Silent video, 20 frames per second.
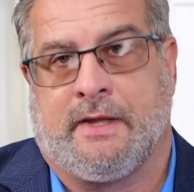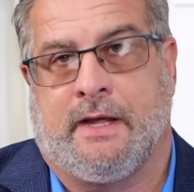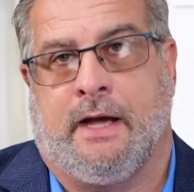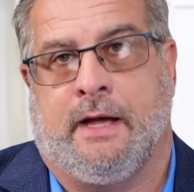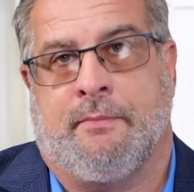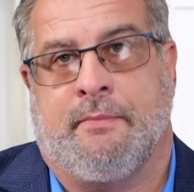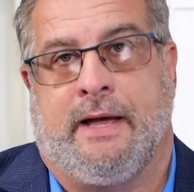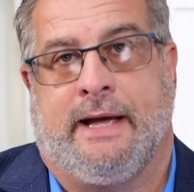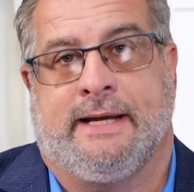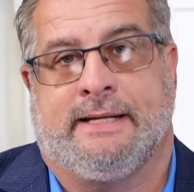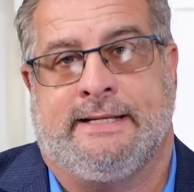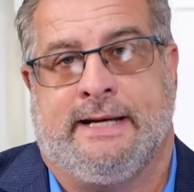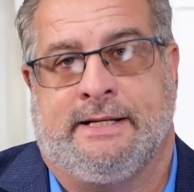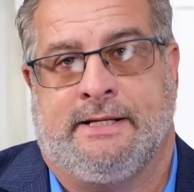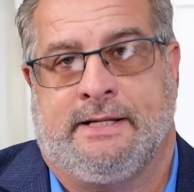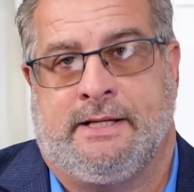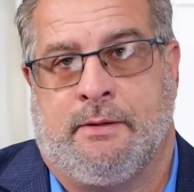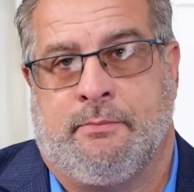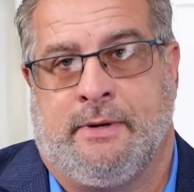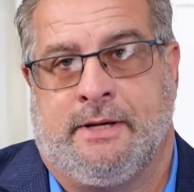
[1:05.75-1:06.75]
I
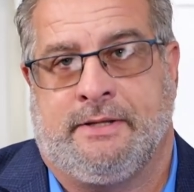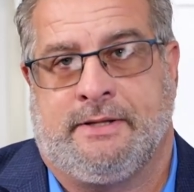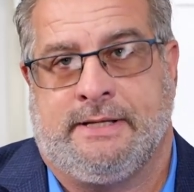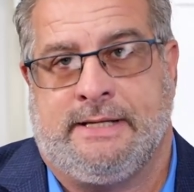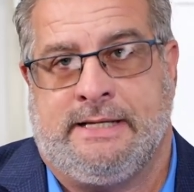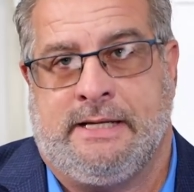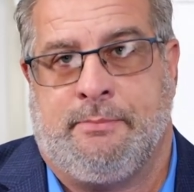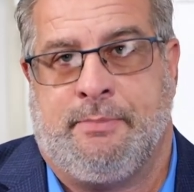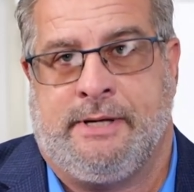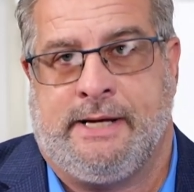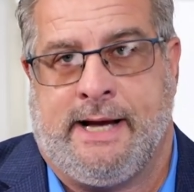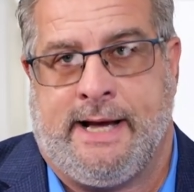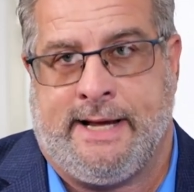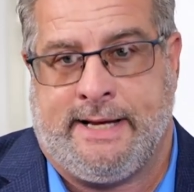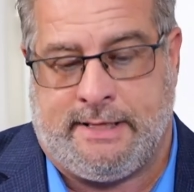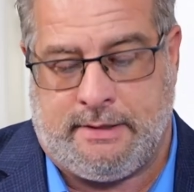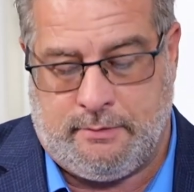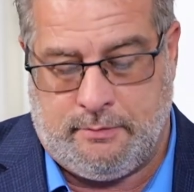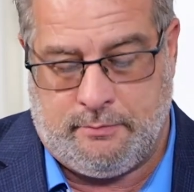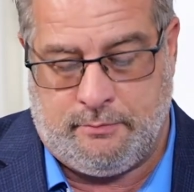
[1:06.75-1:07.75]
attended the monthly
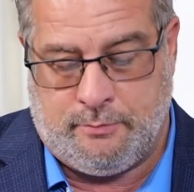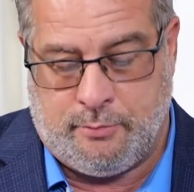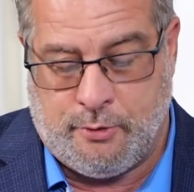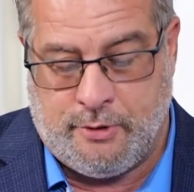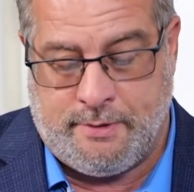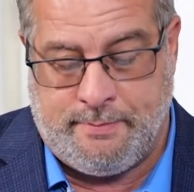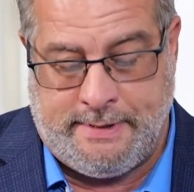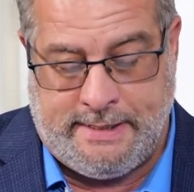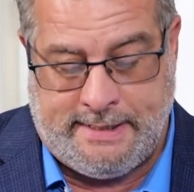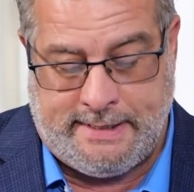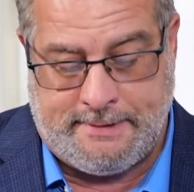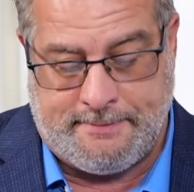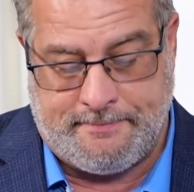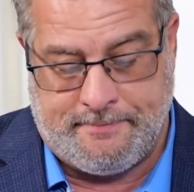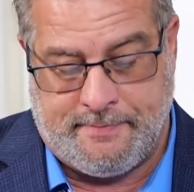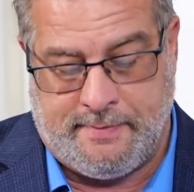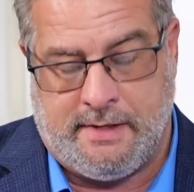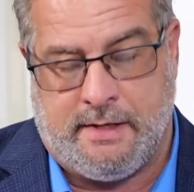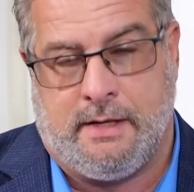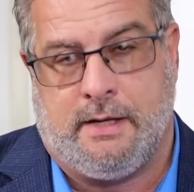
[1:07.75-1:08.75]
DPI board meeting.
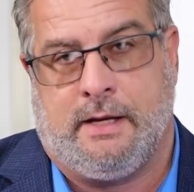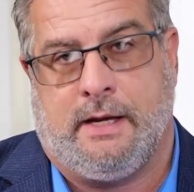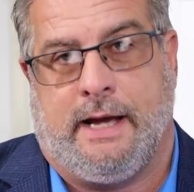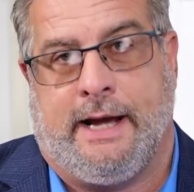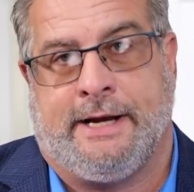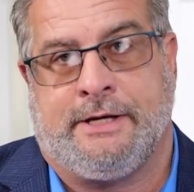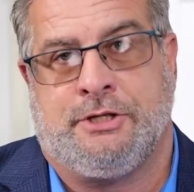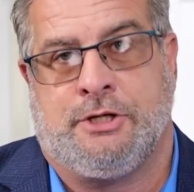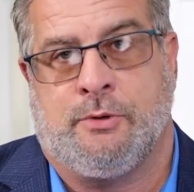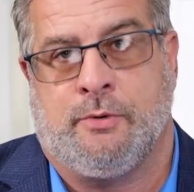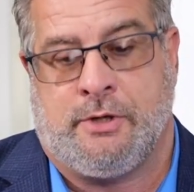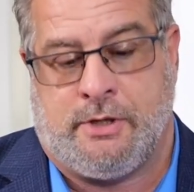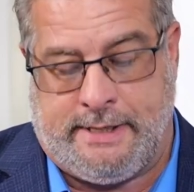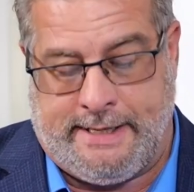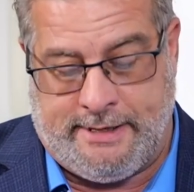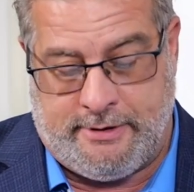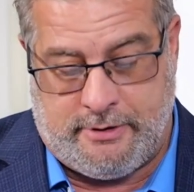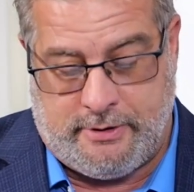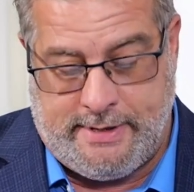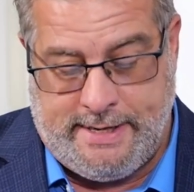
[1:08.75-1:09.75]
I toured
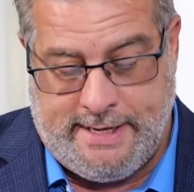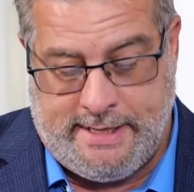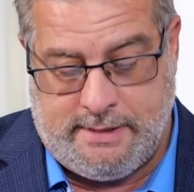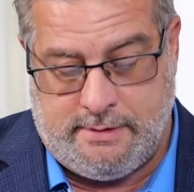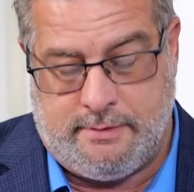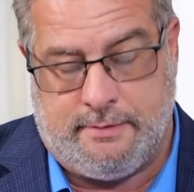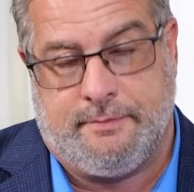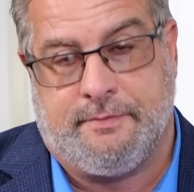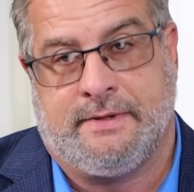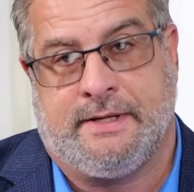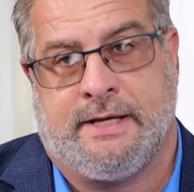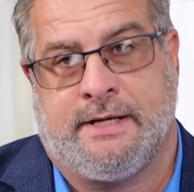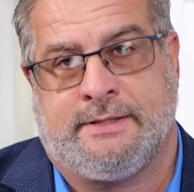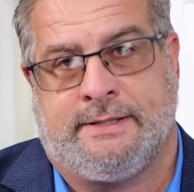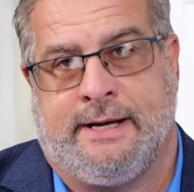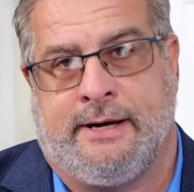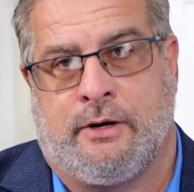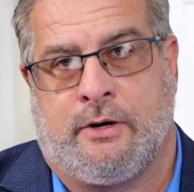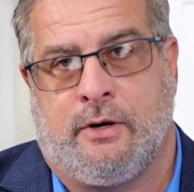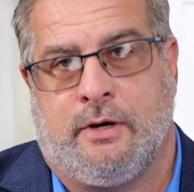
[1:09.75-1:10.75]
Arrowhead, the
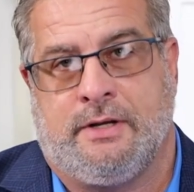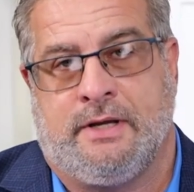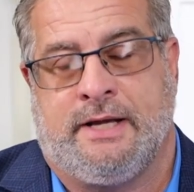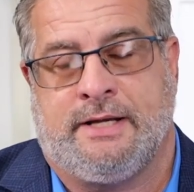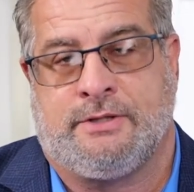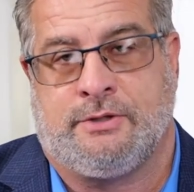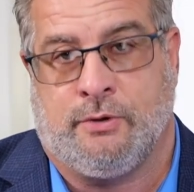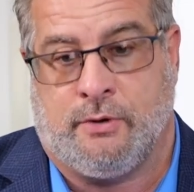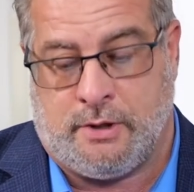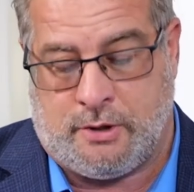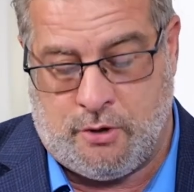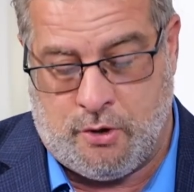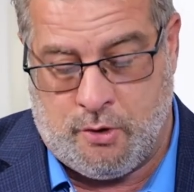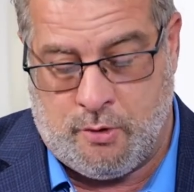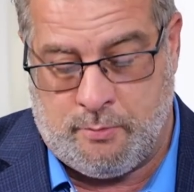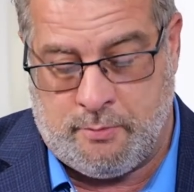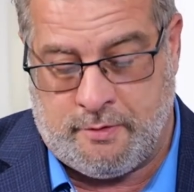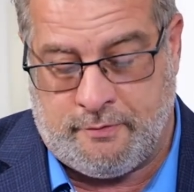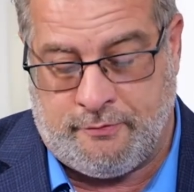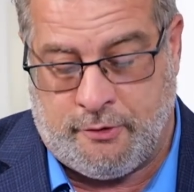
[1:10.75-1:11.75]
historic
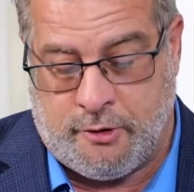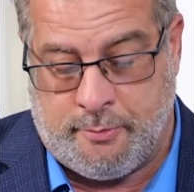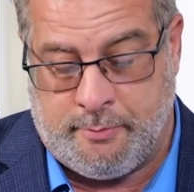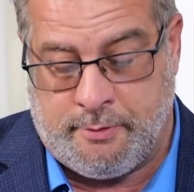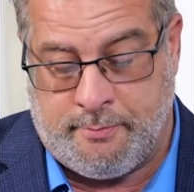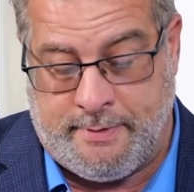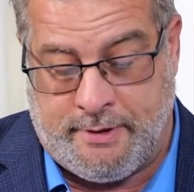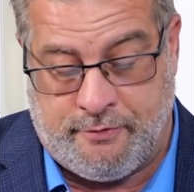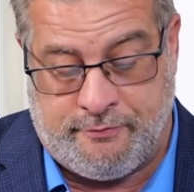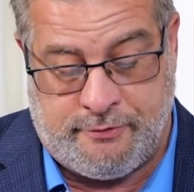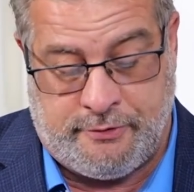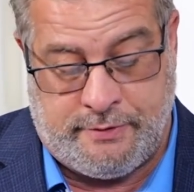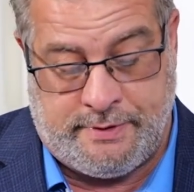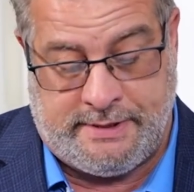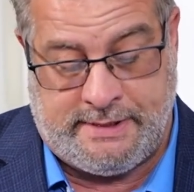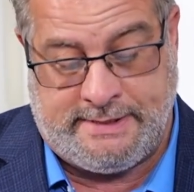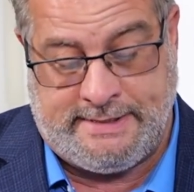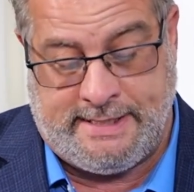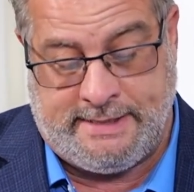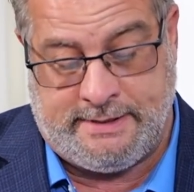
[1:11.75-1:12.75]
home of Herman Melville, and
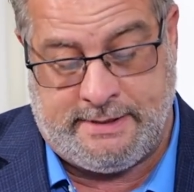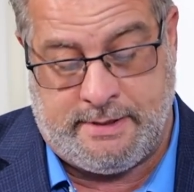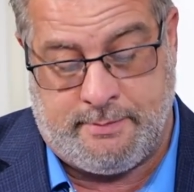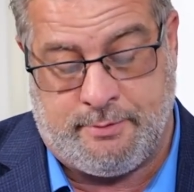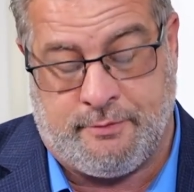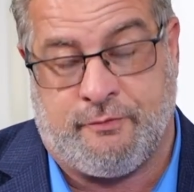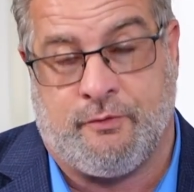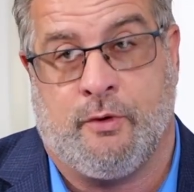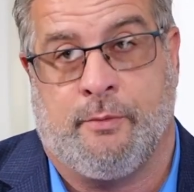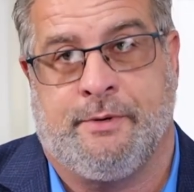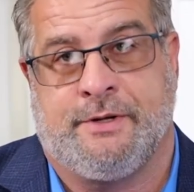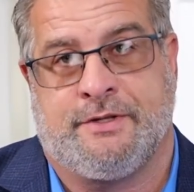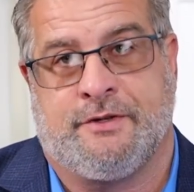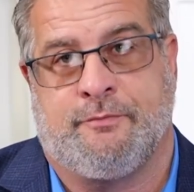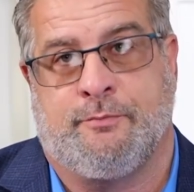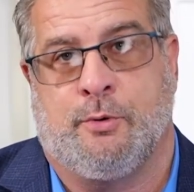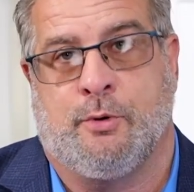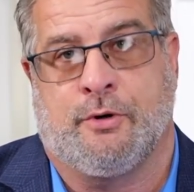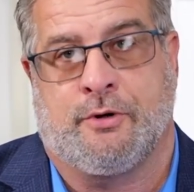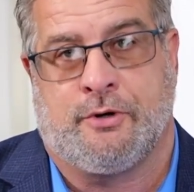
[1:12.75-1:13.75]
attended a performance
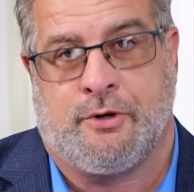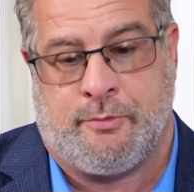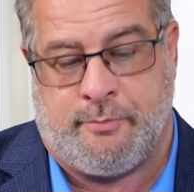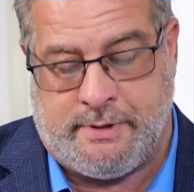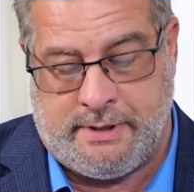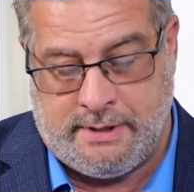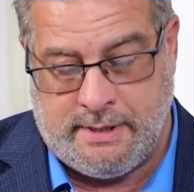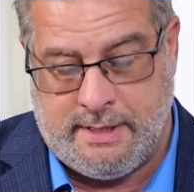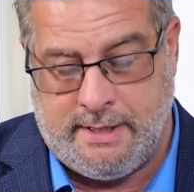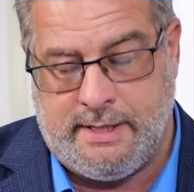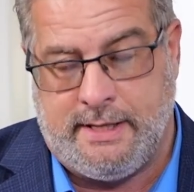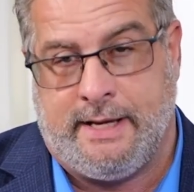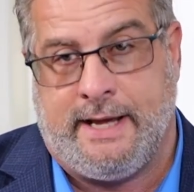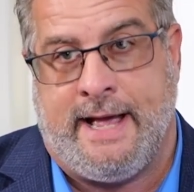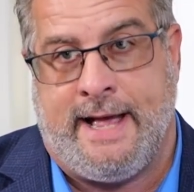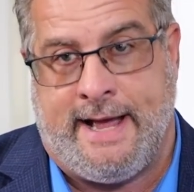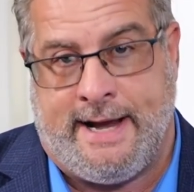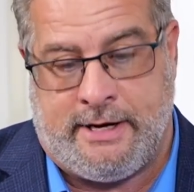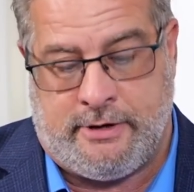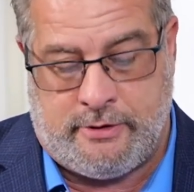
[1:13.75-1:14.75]
of Poor Herman
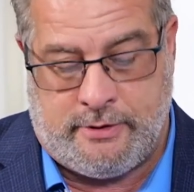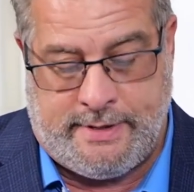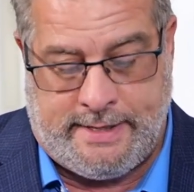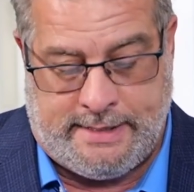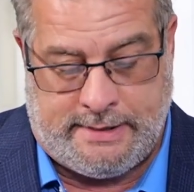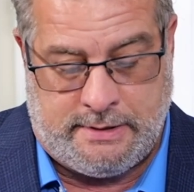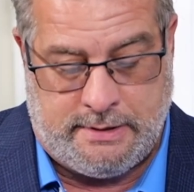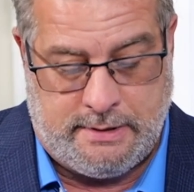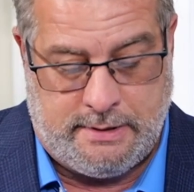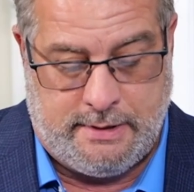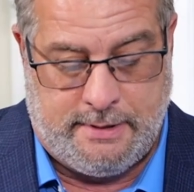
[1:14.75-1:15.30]
at Arrowhead.